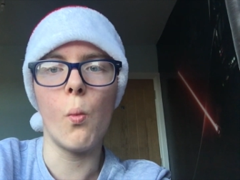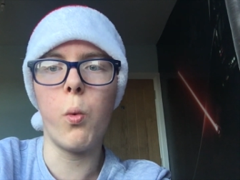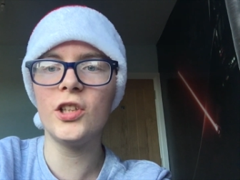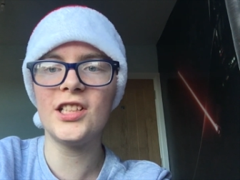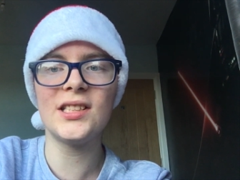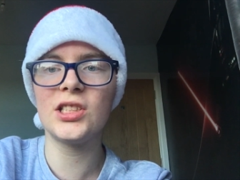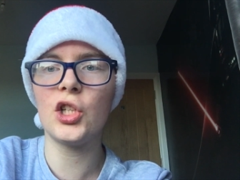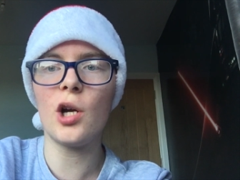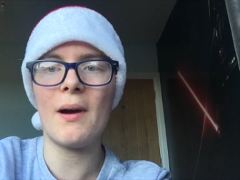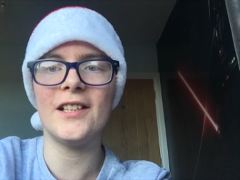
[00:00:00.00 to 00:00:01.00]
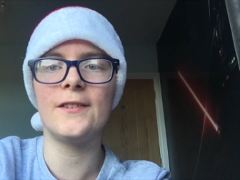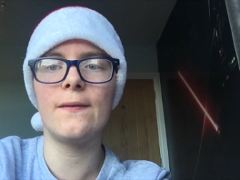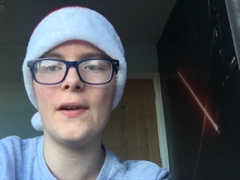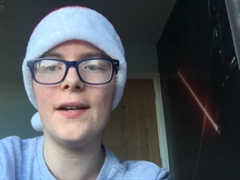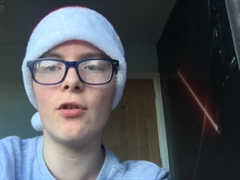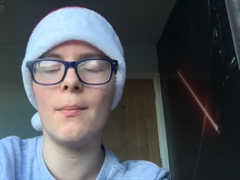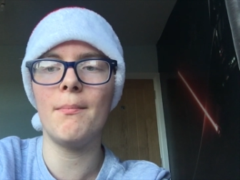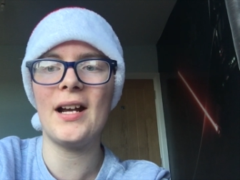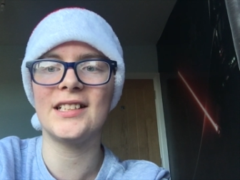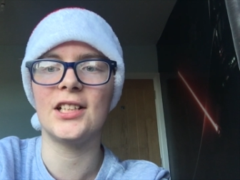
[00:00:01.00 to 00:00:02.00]
What's a snowman's favourite
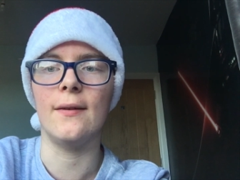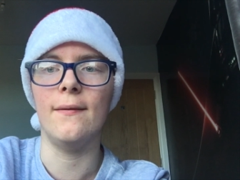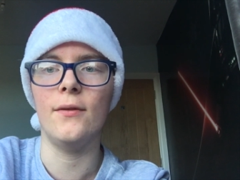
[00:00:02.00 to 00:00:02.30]
Mexican